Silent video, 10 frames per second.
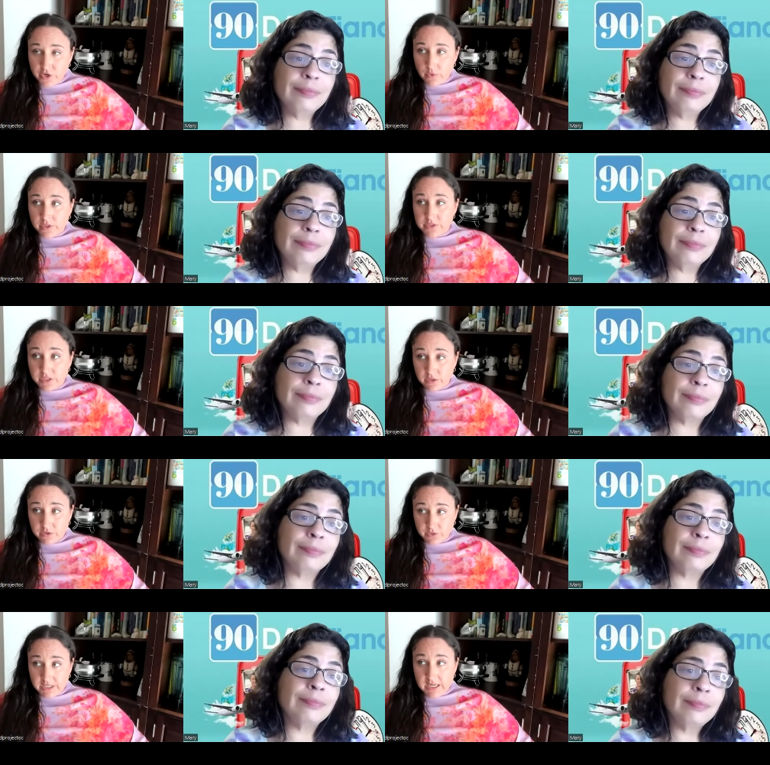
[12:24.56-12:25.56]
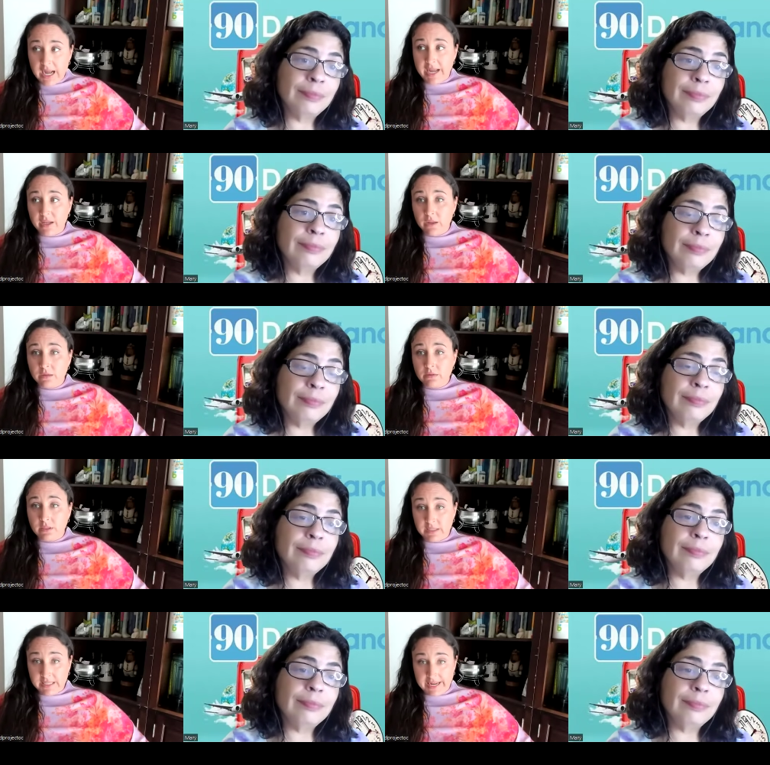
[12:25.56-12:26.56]
Speaker 1: donors, including Kyle,
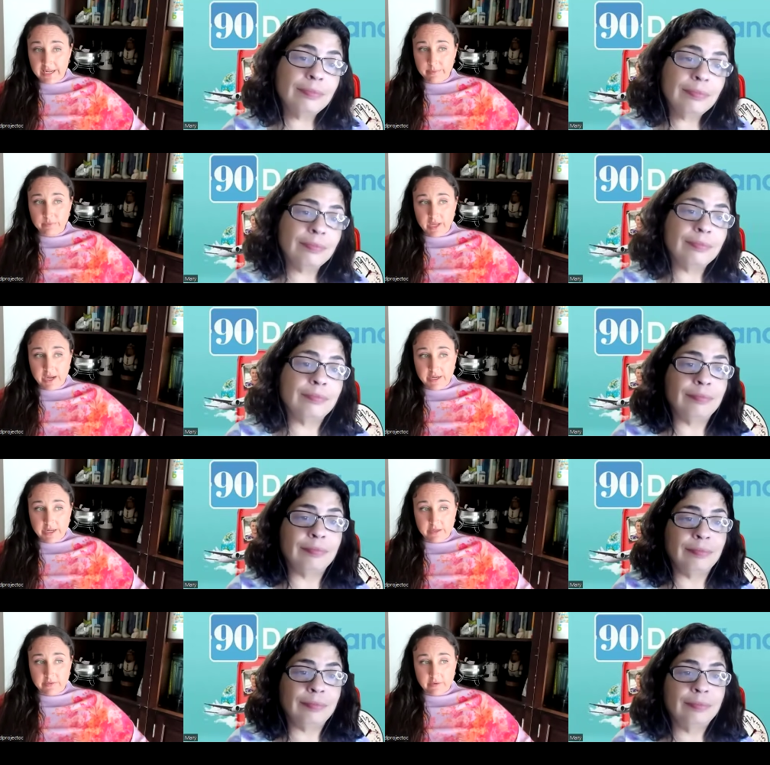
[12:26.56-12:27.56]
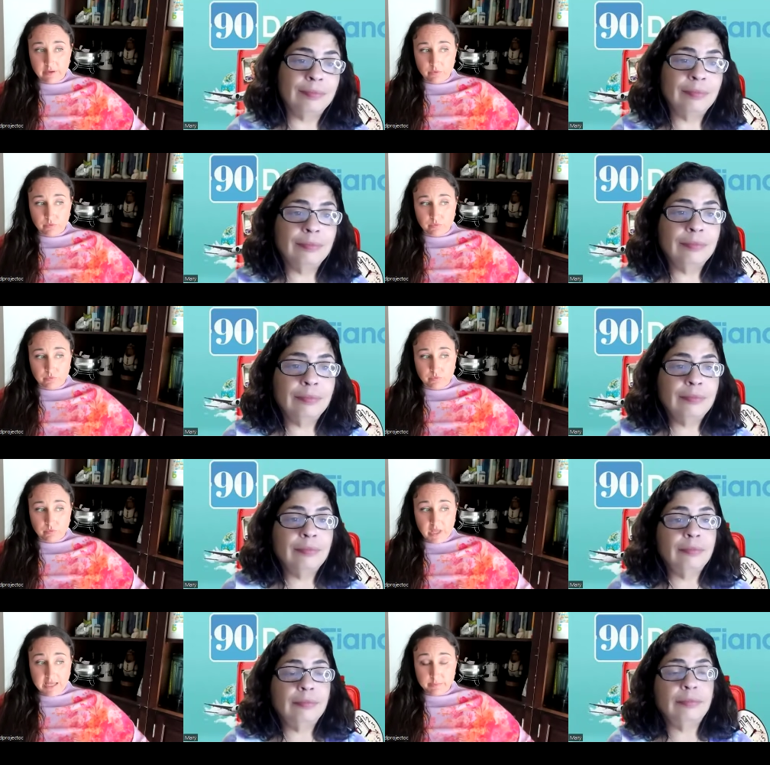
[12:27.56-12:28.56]
claim that it
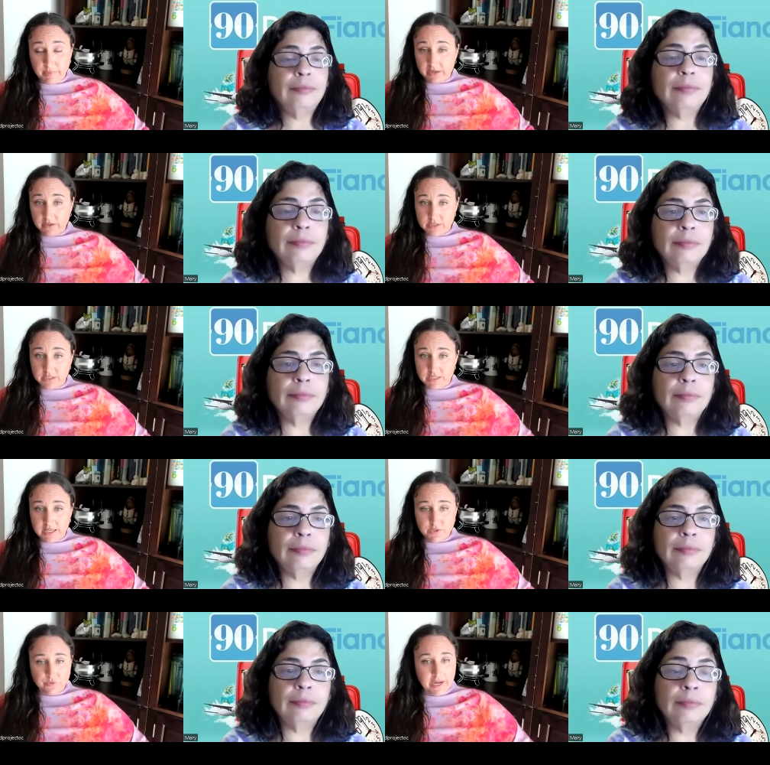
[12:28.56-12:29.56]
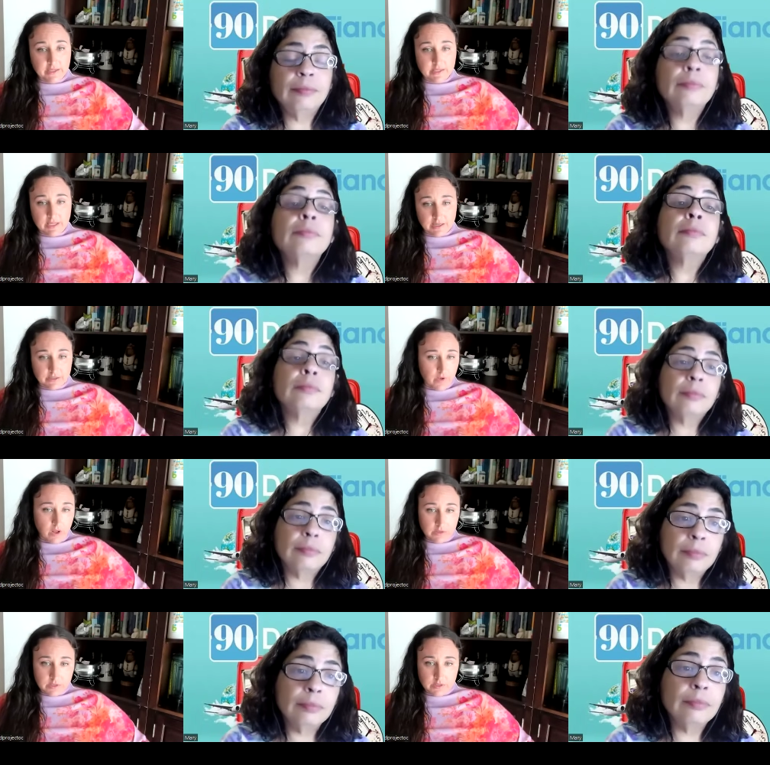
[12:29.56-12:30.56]
has better success rates. That is
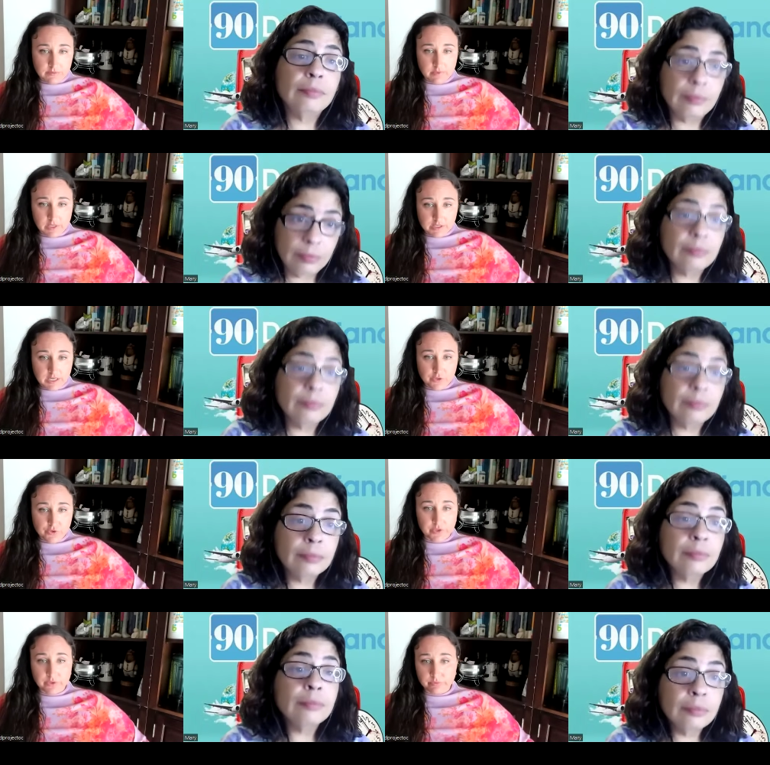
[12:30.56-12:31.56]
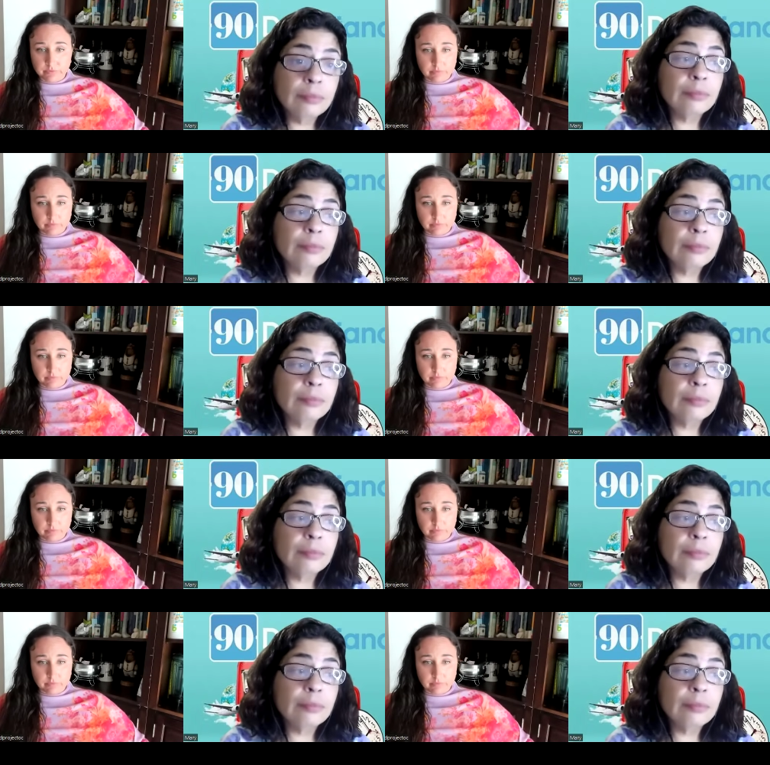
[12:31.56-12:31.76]
false. That is not true.